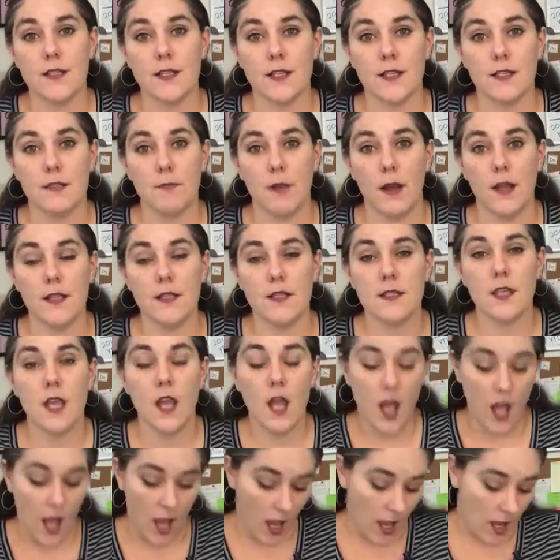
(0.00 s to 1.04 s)
to 6 months.
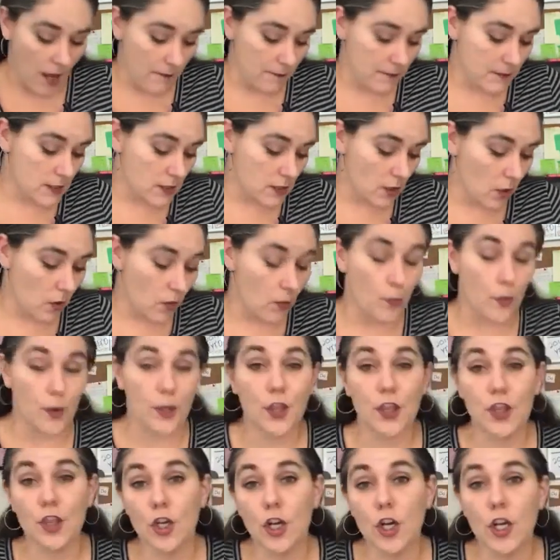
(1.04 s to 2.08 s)
So with
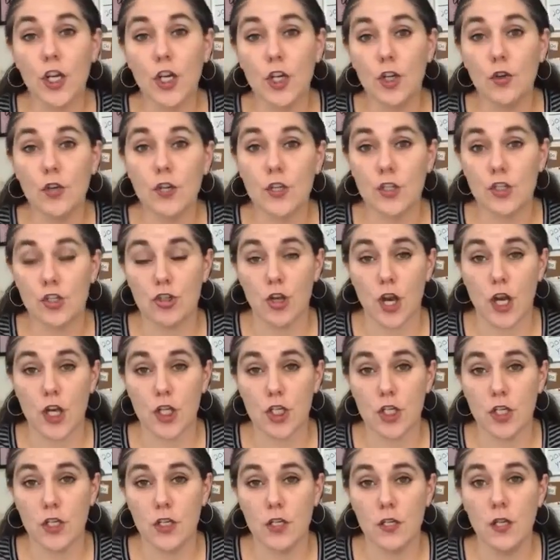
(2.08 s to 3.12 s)
30 new
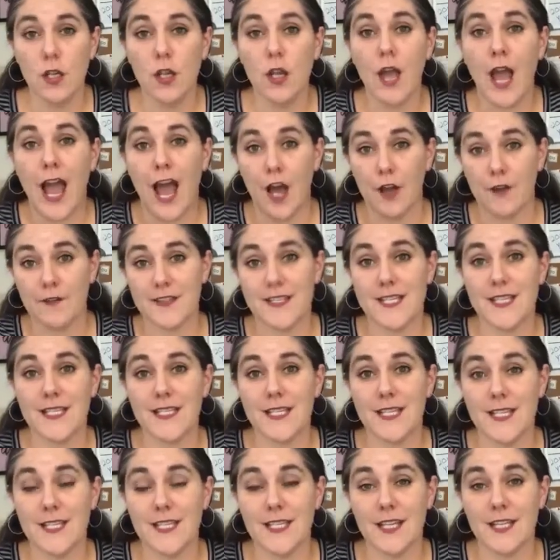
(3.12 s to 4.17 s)
construction out of
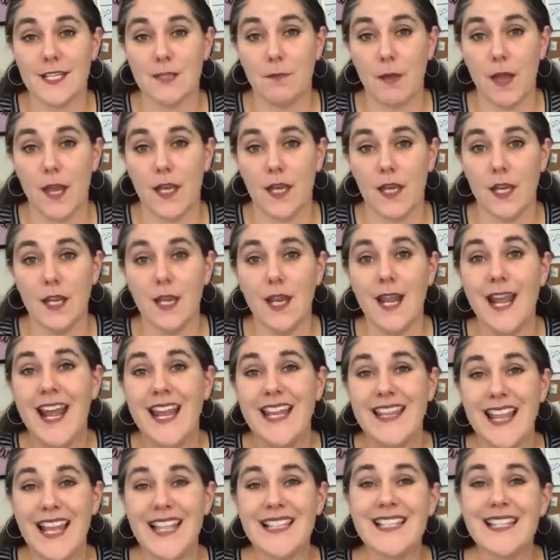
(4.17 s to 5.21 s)
66 pending,
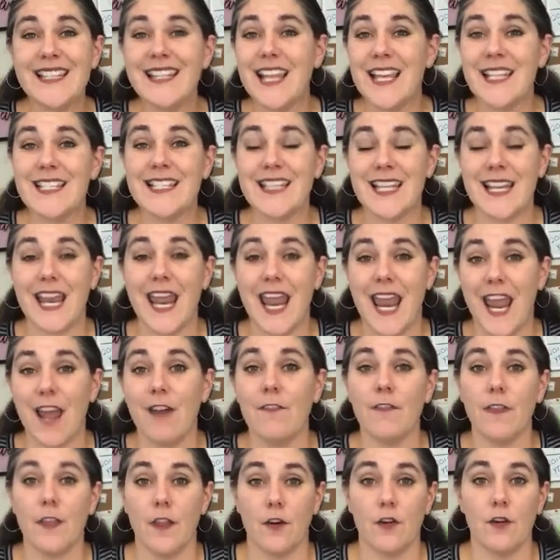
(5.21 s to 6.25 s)
that's less than
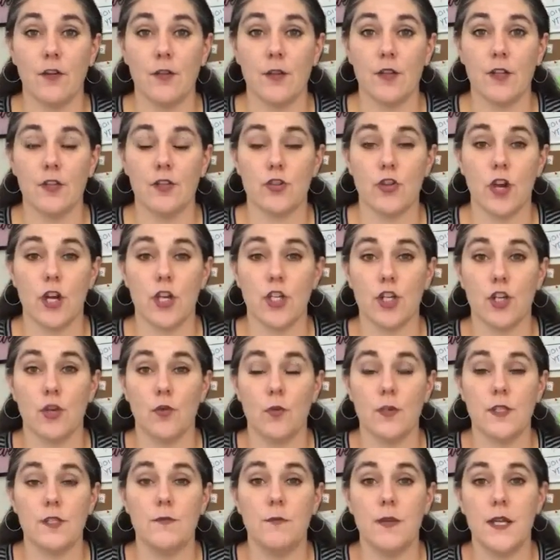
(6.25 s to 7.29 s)
half that are new
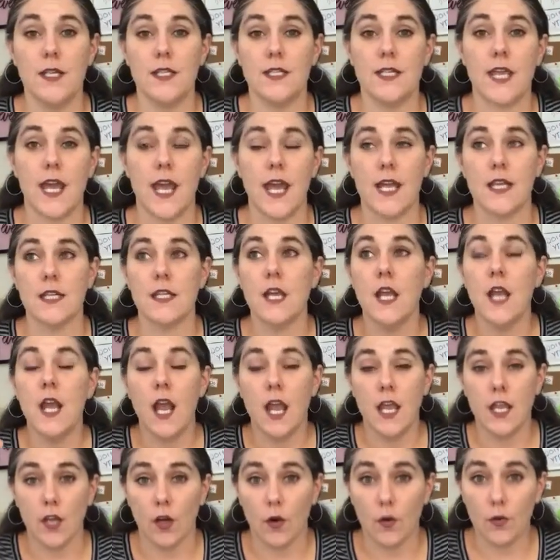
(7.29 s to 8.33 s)
construction, which means that,
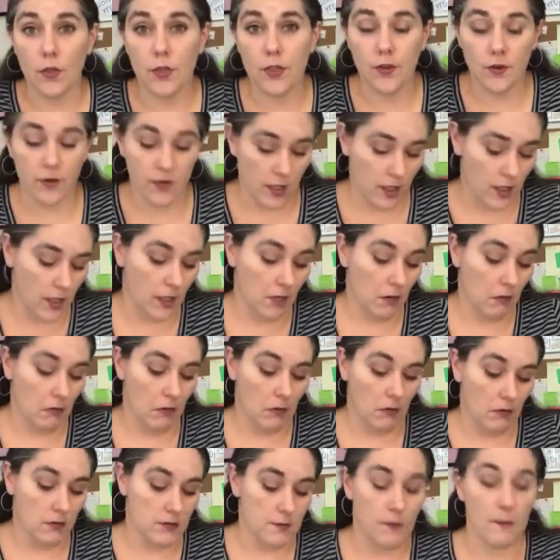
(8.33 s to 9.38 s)

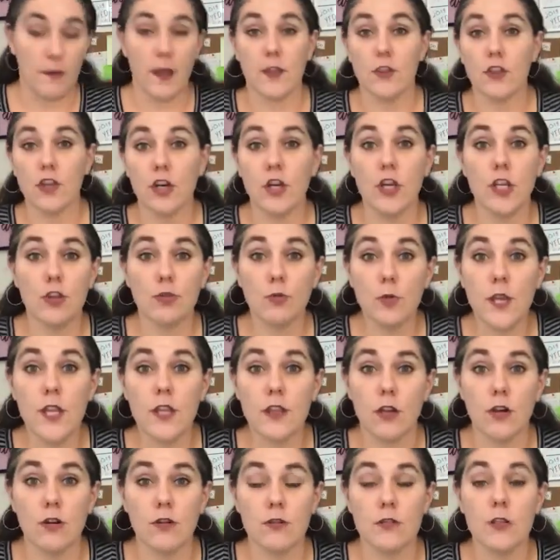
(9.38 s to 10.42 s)
33
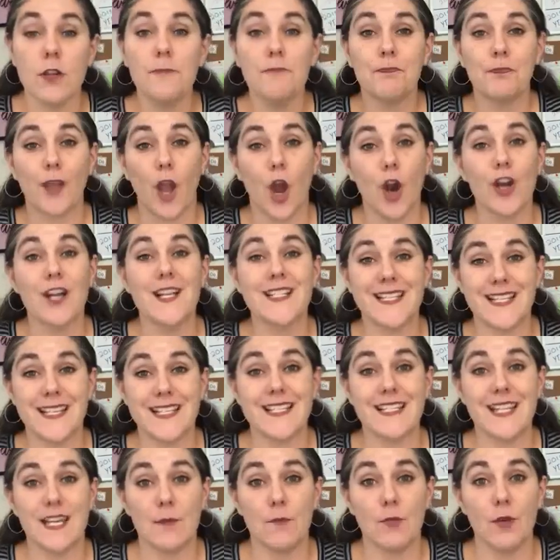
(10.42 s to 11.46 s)
of those are
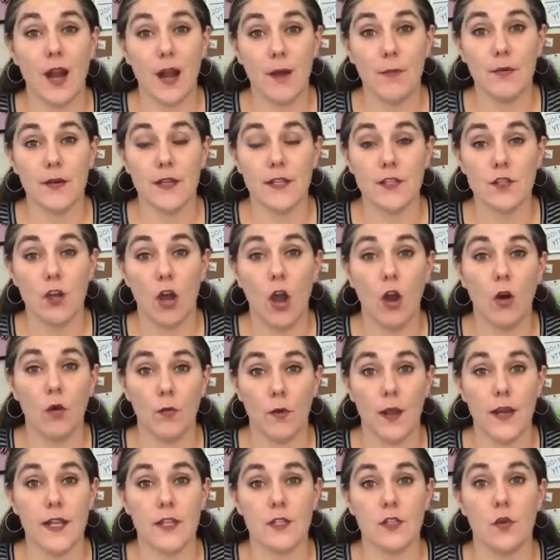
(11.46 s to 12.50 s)
existing properties
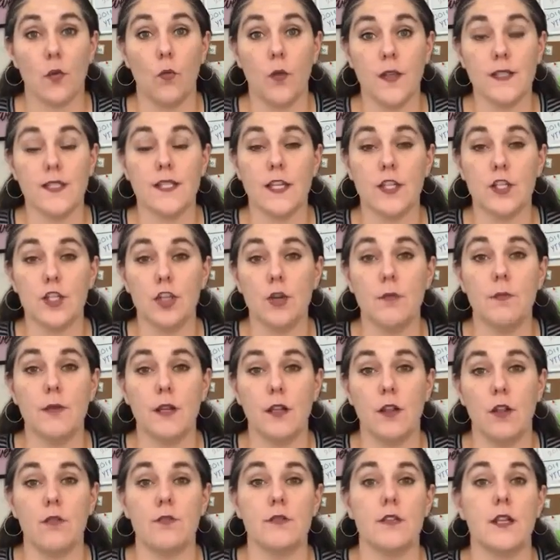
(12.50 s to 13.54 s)
already. So ones that should be
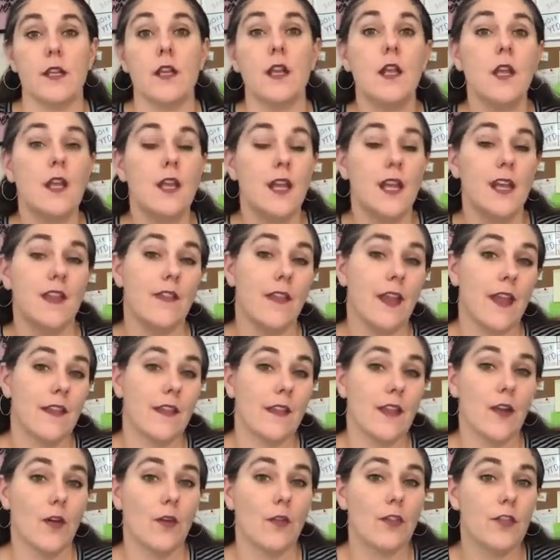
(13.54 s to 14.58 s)
closing in
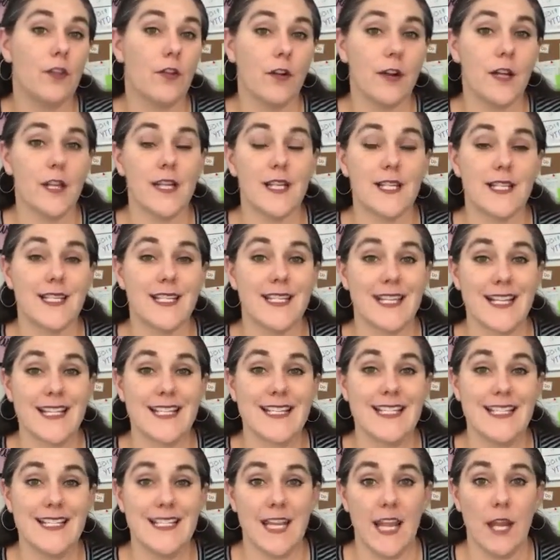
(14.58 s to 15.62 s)
that, 30 to
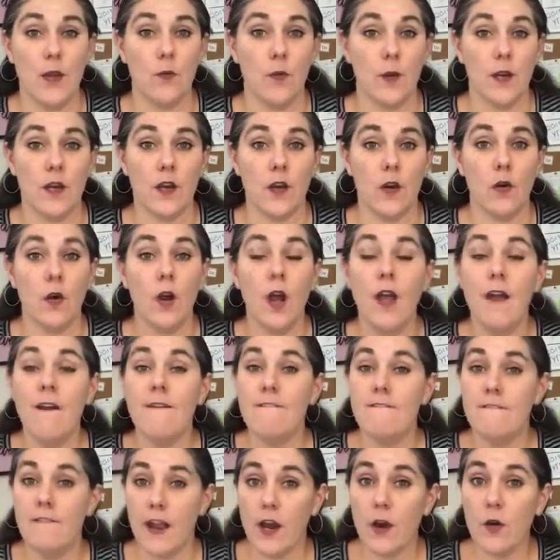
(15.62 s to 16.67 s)
60 day window.
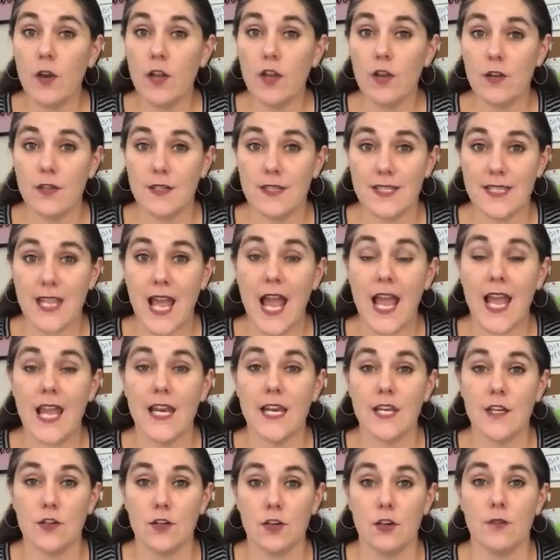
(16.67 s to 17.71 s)
Very good
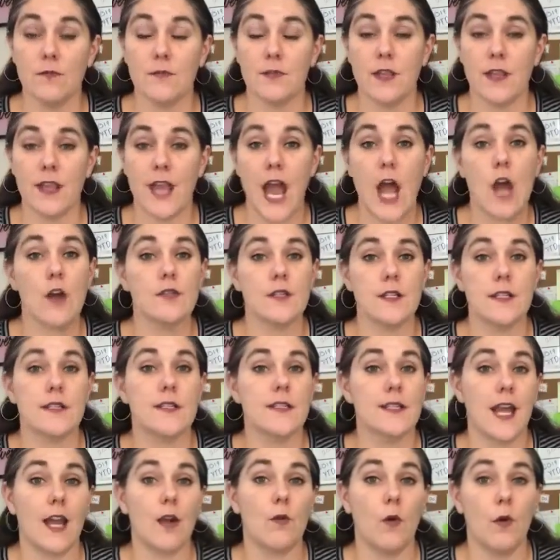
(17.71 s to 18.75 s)
sign in terms of the housing
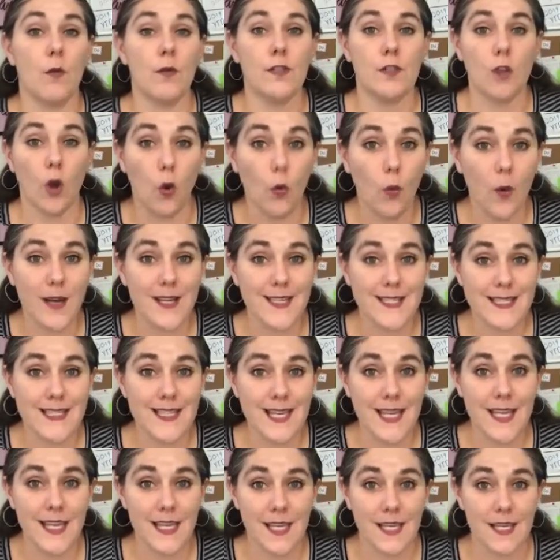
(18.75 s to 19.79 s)
stock. What we don't want to
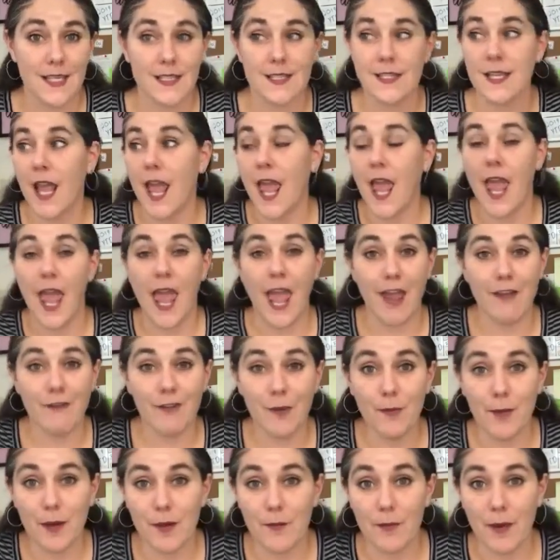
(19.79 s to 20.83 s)
see is
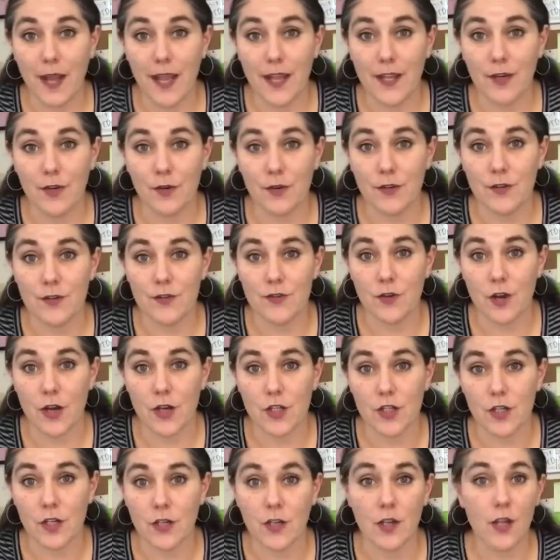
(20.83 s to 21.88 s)
everybody buying new
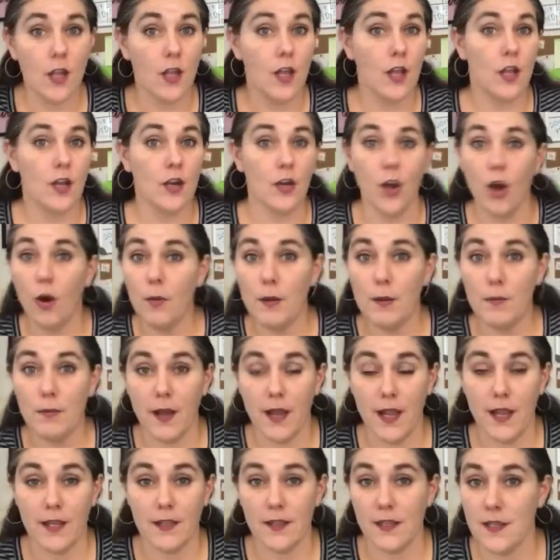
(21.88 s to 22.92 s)
construction, nobody
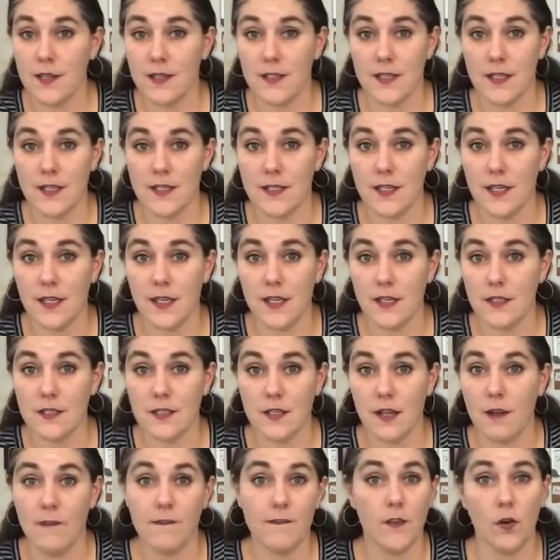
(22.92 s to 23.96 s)
buying the existing
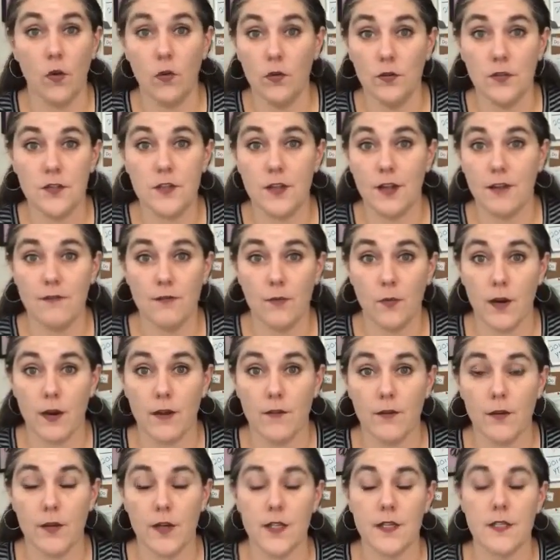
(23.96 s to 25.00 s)
stuff, the old stuff,
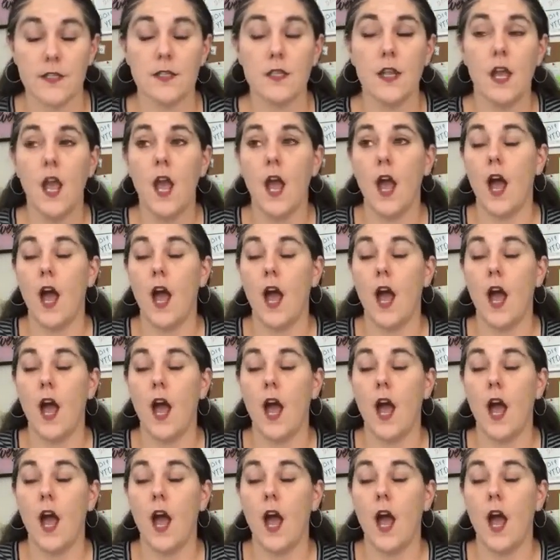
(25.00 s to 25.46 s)
whatever it is.